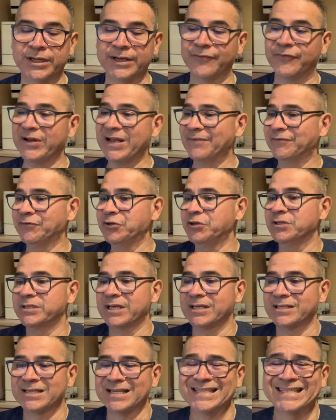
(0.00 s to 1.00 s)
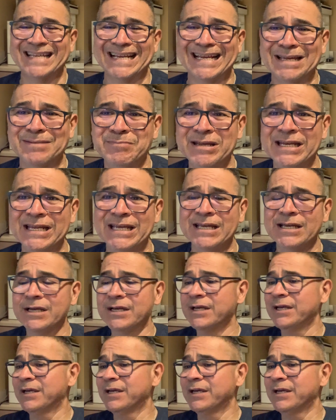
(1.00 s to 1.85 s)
If we have to use it as a second mini,